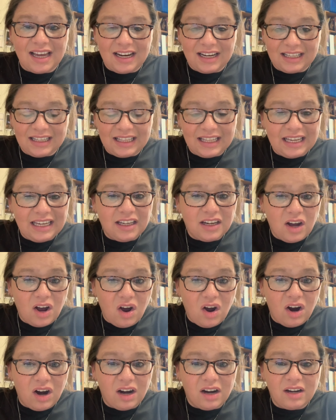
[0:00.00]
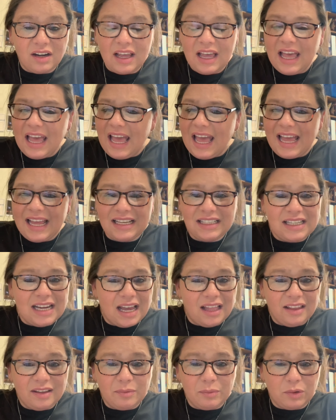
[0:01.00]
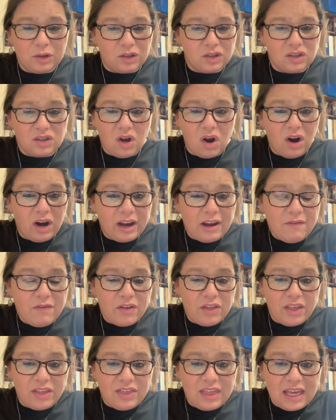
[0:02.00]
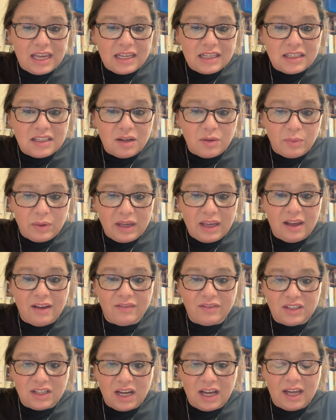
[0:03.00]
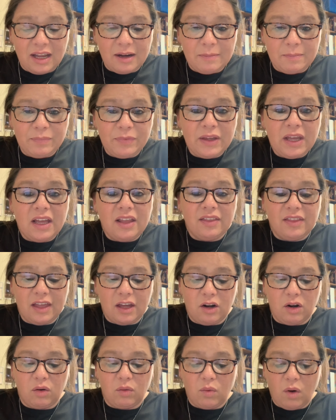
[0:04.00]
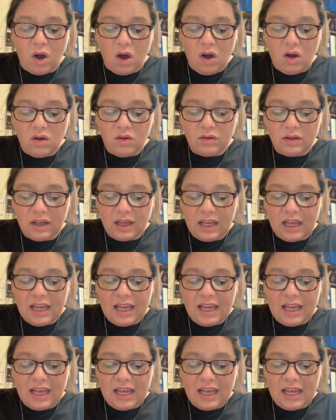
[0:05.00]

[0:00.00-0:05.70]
a clean heart and tell Him we're sorry for the things that we have done that are wrong,